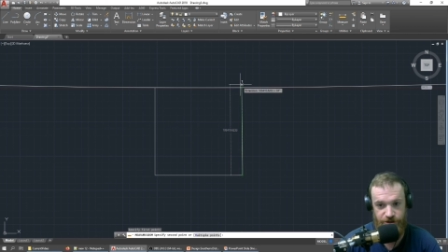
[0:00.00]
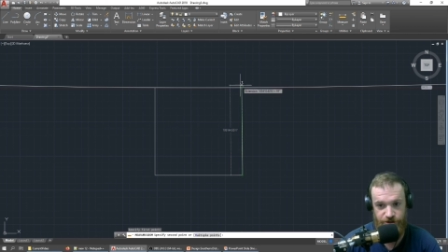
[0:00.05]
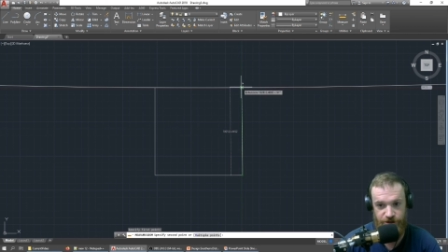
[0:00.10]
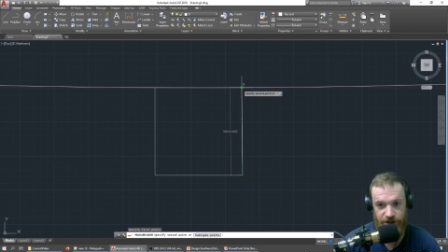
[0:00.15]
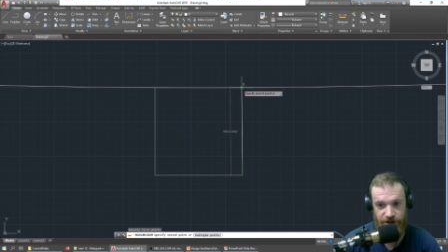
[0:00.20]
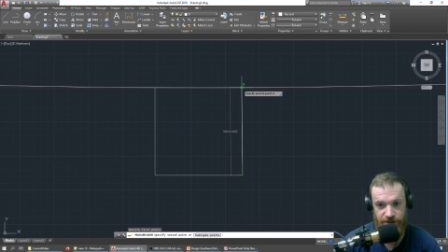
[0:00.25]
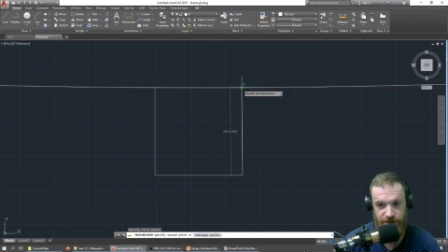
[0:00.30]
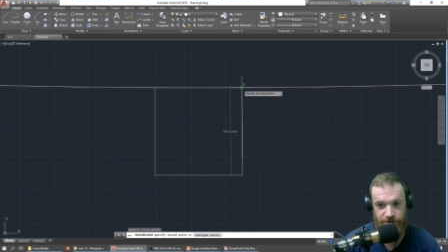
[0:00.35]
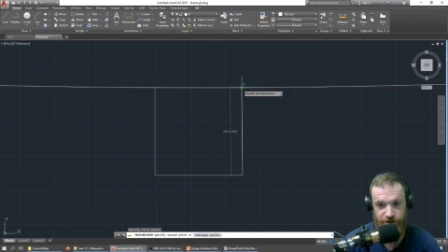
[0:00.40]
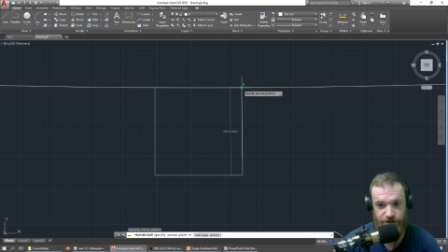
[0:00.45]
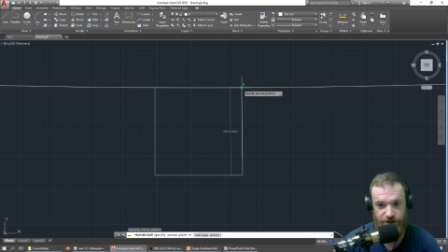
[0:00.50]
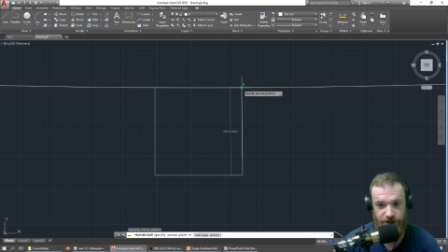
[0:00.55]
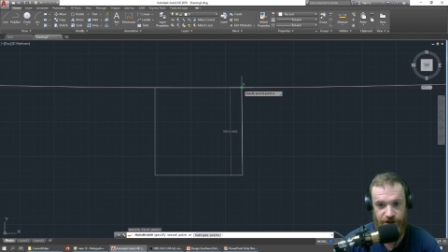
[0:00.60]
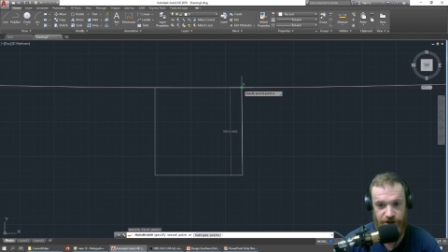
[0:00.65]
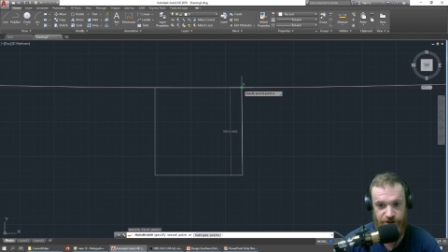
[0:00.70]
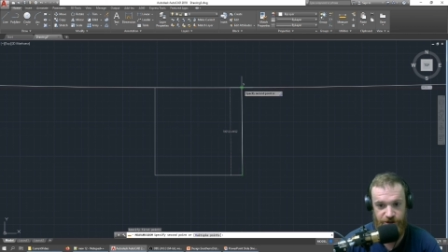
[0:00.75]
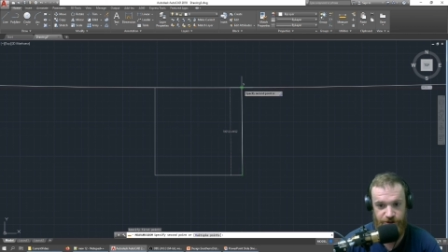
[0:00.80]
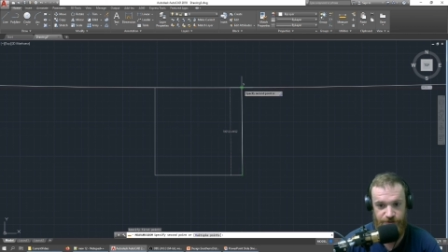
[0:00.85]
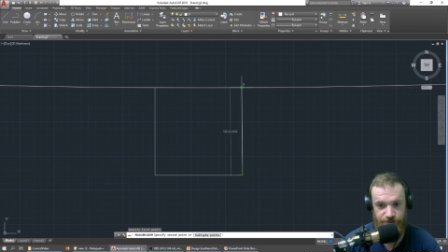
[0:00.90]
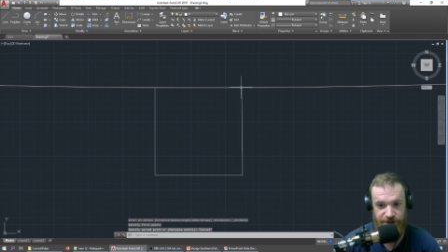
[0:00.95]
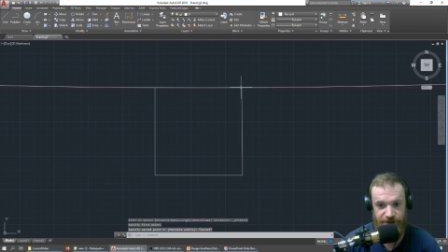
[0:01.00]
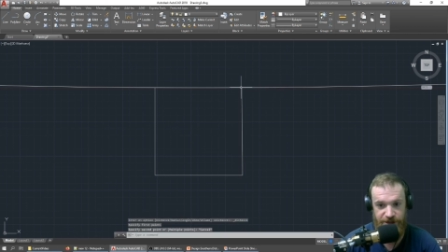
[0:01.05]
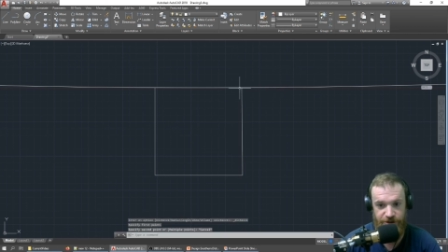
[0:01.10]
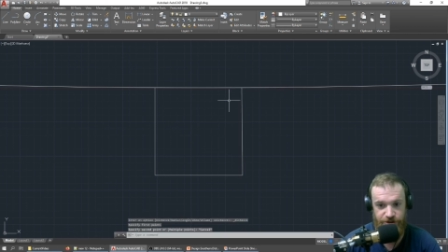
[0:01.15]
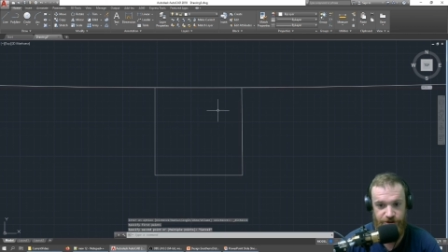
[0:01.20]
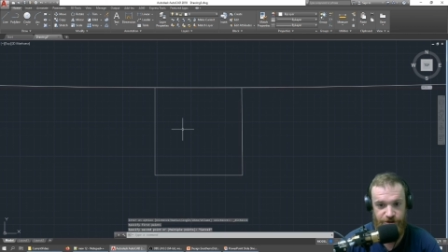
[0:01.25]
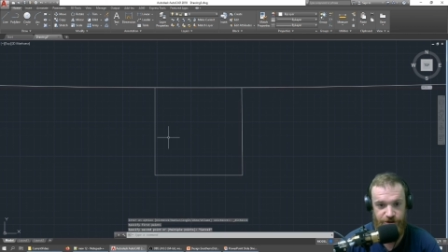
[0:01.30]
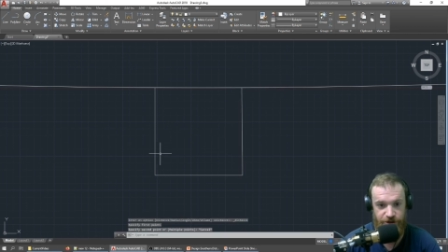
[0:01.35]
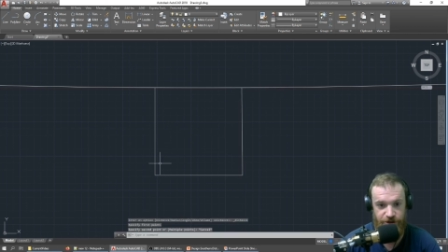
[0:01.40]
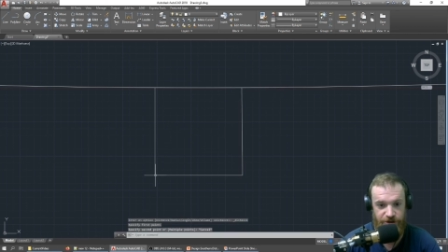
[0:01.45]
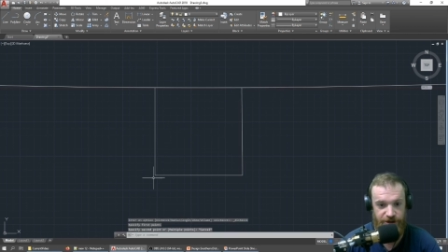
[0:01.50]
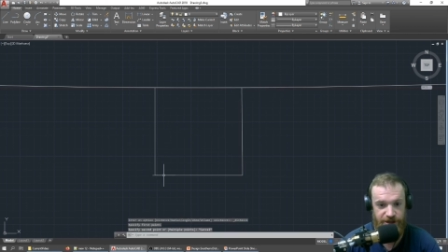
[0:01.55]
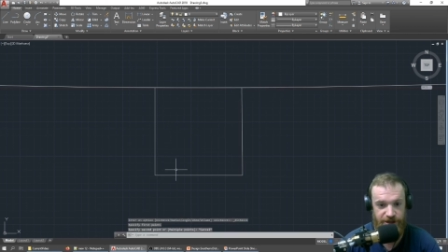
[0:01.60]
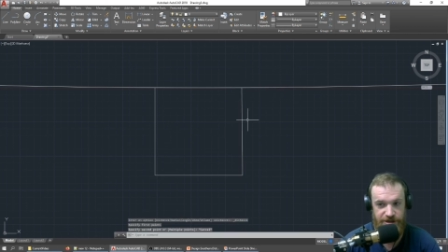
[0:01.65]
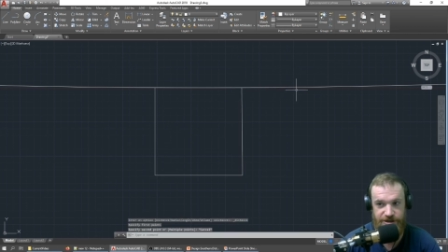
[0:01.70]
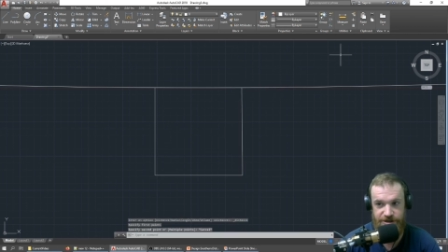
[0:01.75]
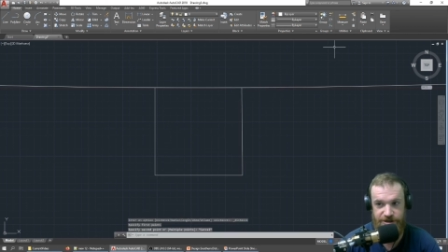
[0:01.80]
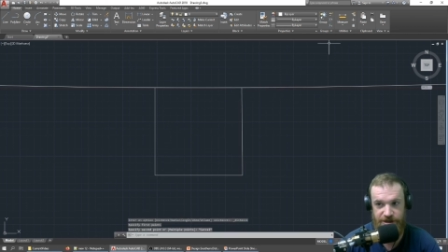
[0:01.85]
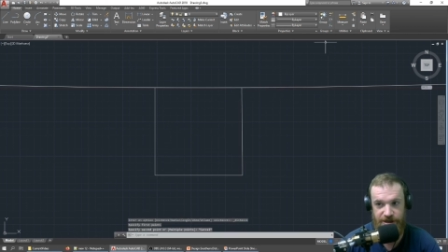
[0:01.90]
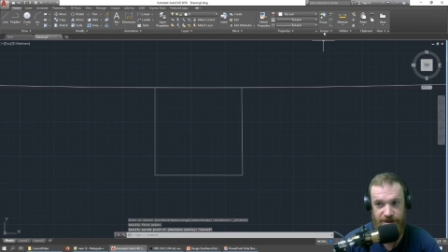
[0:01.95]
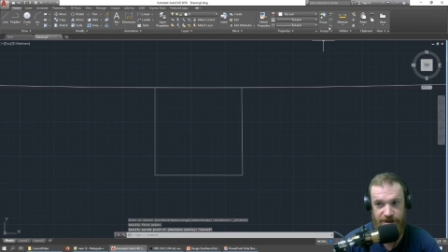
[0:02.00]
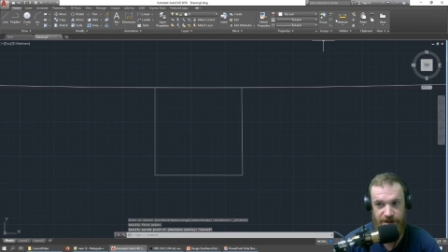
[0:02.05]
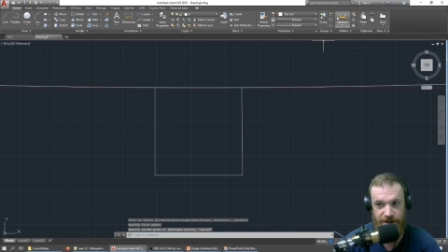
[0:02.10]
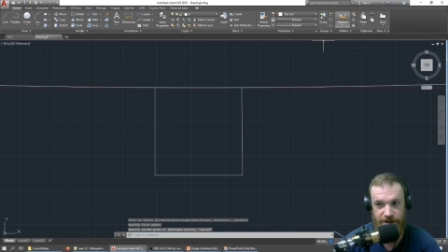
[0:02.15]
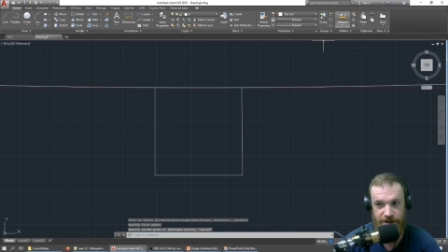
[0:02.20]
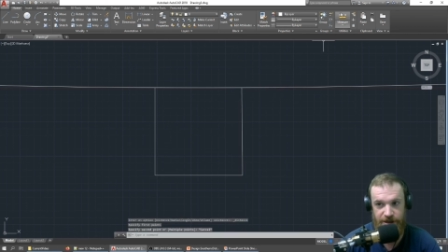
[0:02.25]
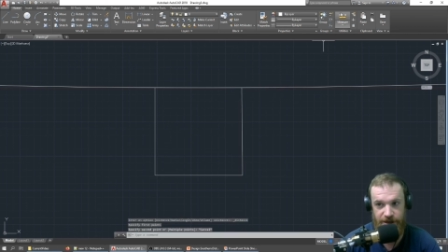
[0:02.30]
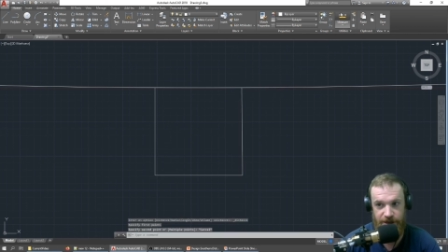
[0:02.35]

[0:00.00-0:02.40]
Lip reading: kilometers and 100 meters on that side.